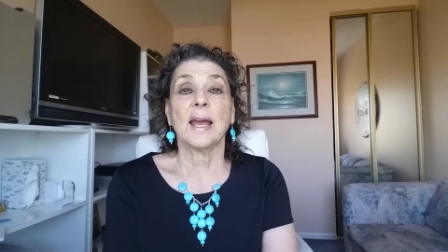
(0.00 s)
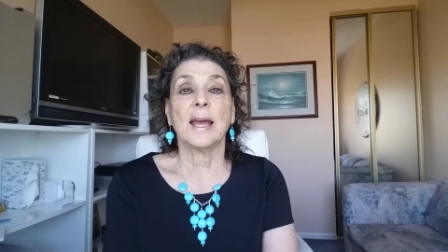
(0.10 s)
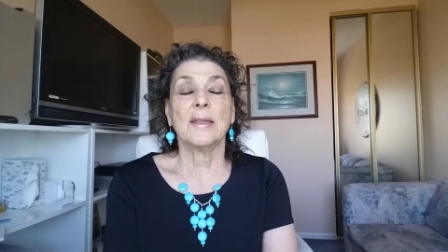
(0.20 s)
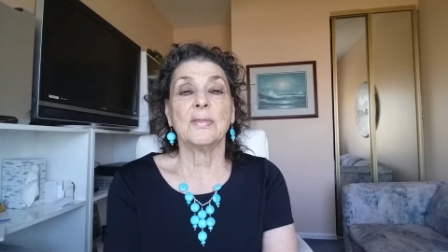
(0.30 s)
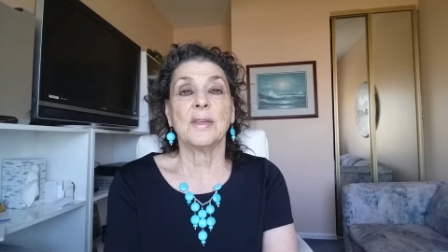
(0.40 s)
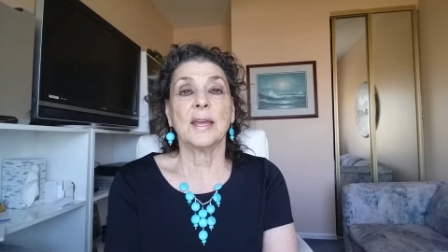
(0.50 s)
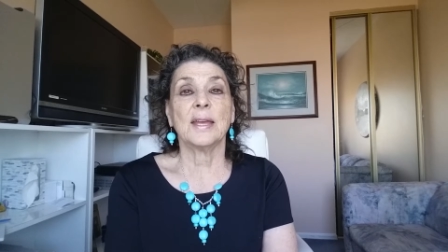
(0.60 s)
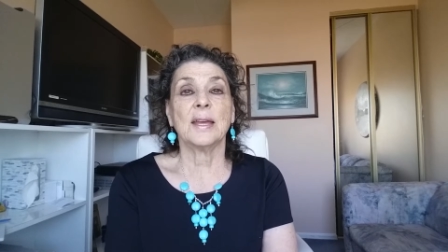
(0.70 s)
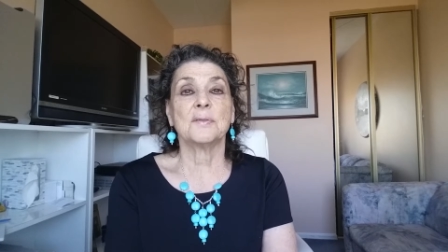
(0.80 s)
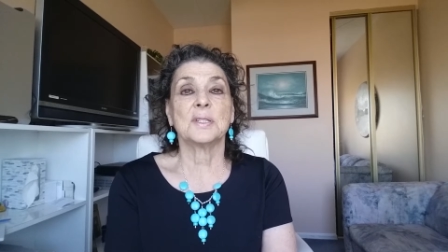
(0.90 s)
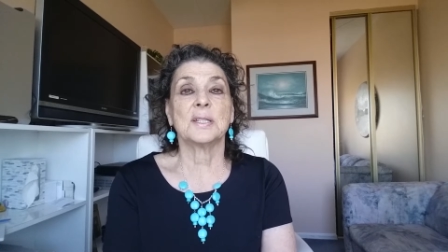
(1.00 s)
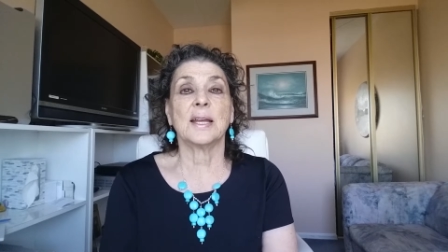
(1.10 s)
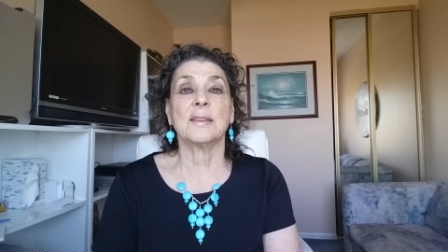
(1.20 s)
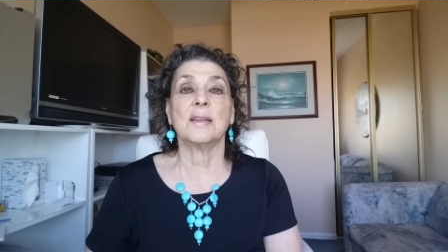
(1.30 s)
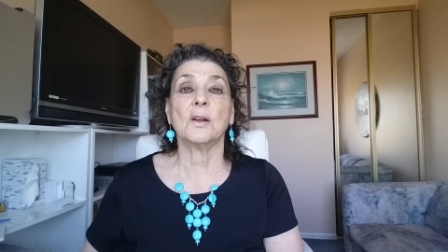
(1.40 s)
and they have
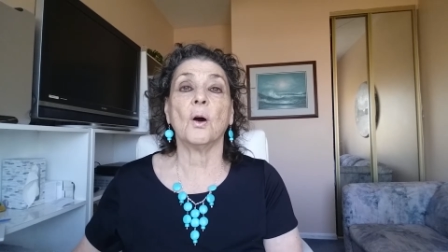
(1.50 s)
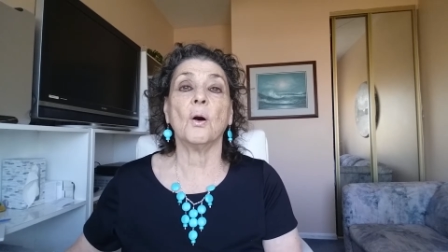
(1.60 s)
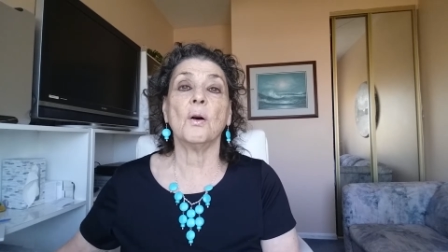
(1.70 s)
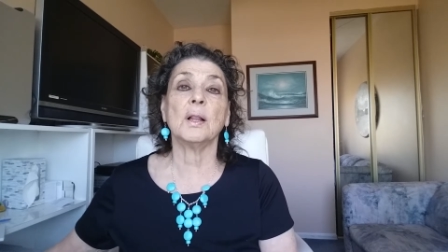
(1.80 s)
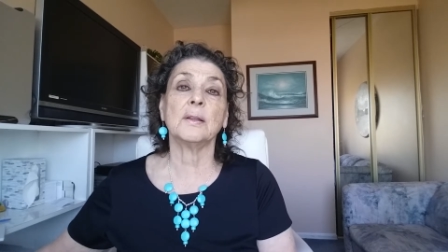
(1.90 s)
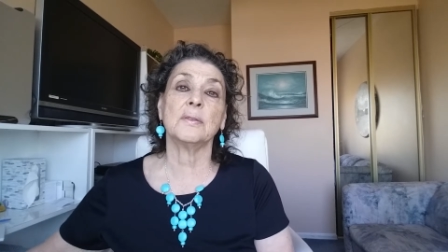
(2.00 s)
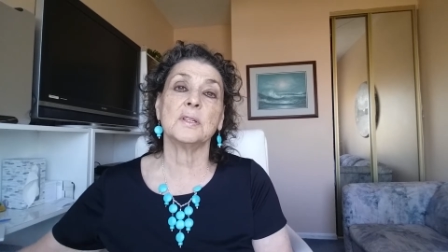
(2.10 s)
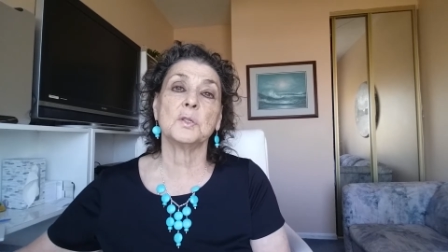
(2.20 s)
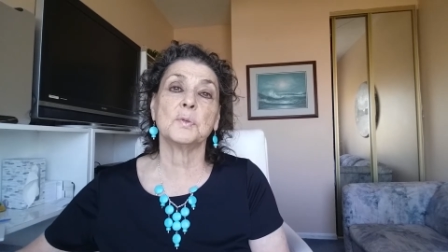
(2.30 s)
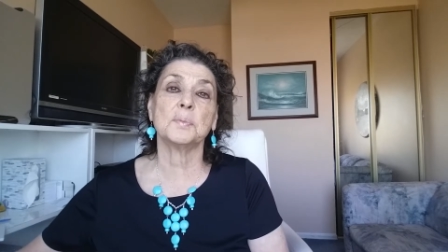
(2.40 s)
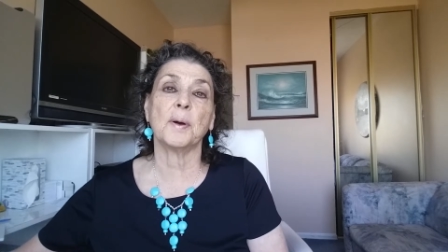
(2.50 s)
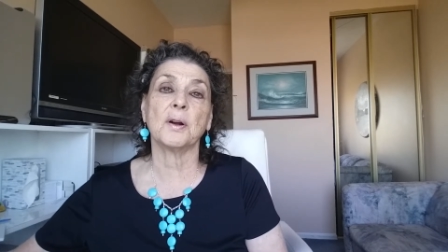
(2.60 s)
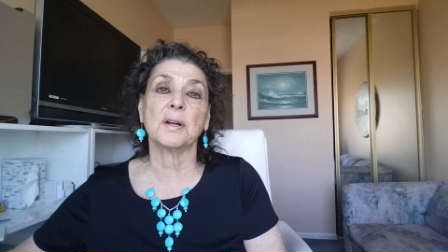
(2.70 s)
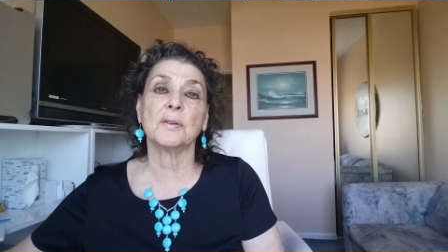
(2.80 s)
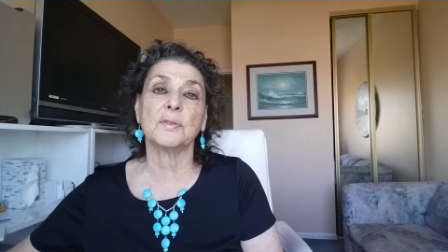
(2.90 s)
said that all of this was
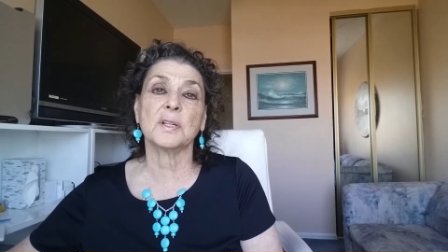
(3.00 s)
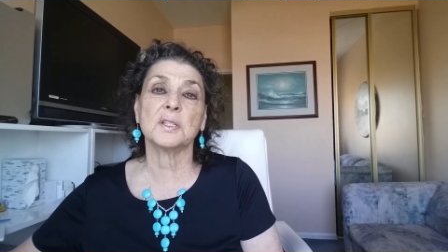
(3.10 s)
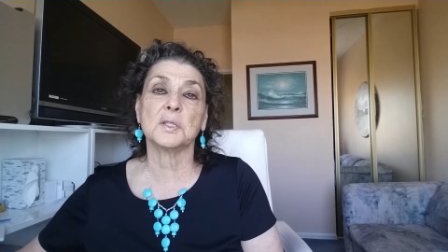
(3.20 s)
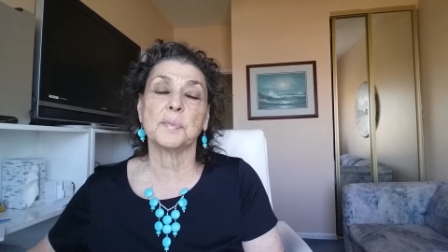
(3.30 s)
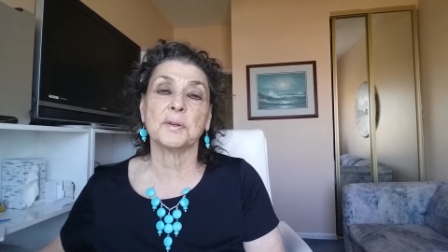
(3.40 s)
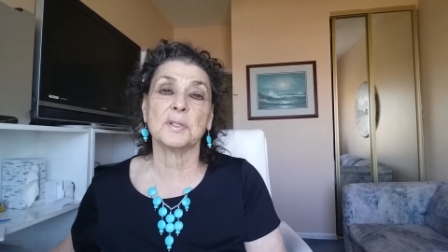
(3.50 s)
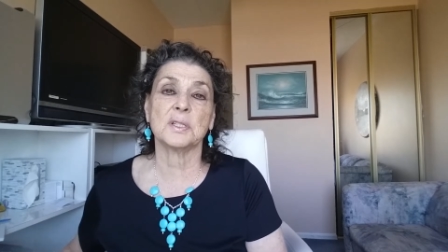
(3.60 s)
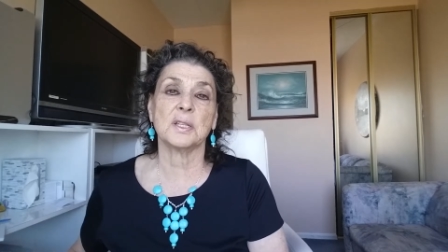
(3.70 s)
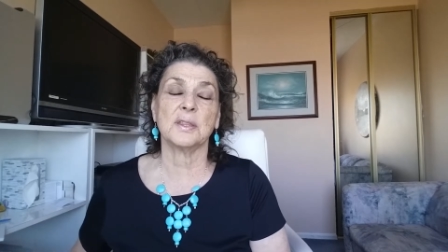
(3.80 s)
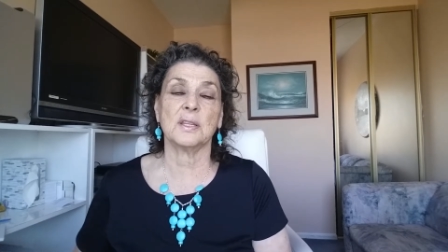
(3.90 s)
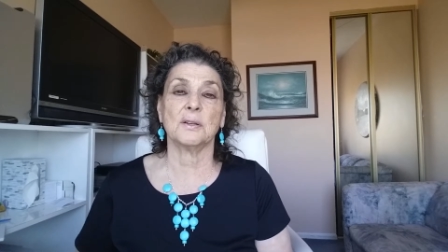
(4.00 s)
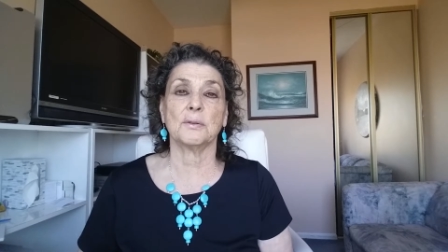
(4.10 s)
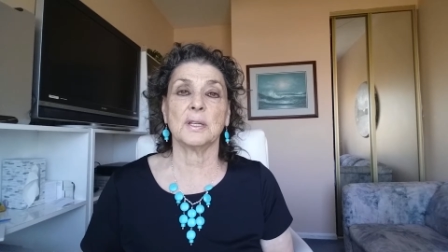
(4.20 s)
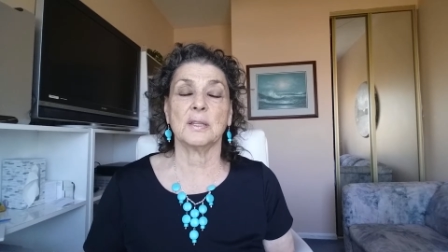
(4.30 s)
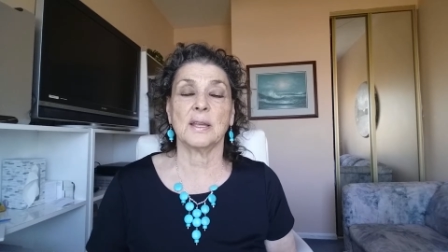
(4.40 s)
part of a conspiracy theory.